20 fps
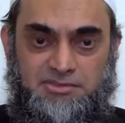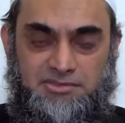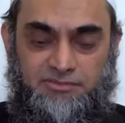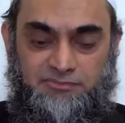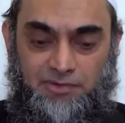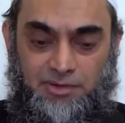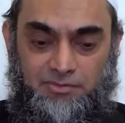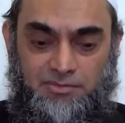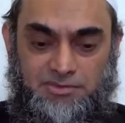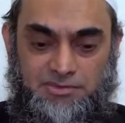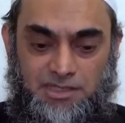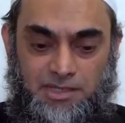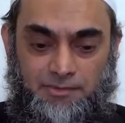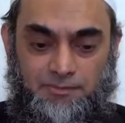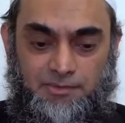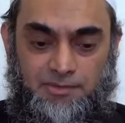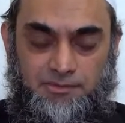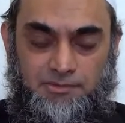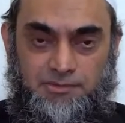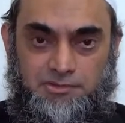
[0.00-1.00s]
The families are
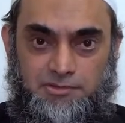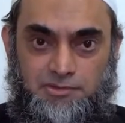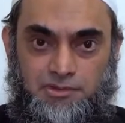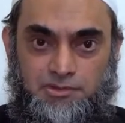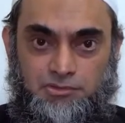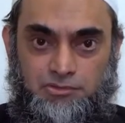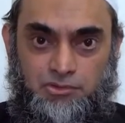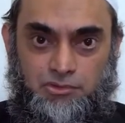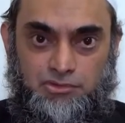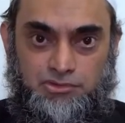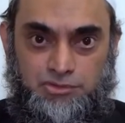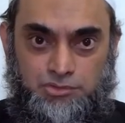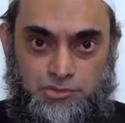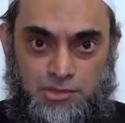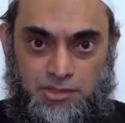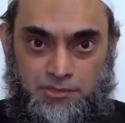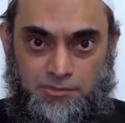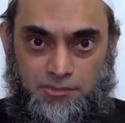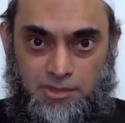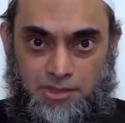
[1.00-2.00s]
being destroyed, those who
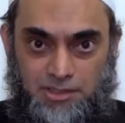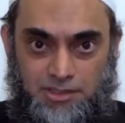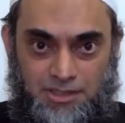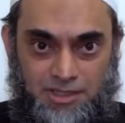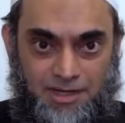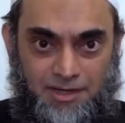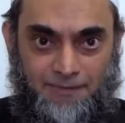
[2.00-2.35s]
are following a,